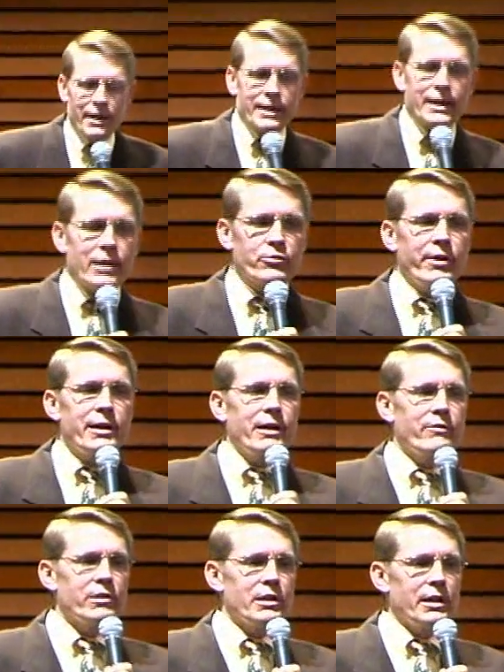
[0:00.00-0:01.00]
God created
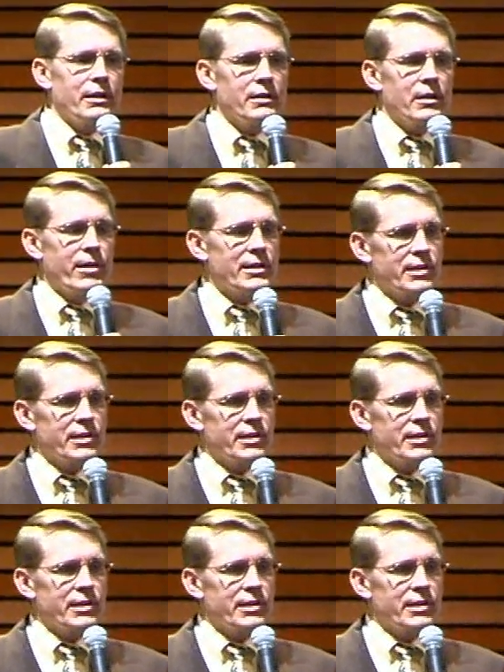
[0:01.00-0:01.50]
everything about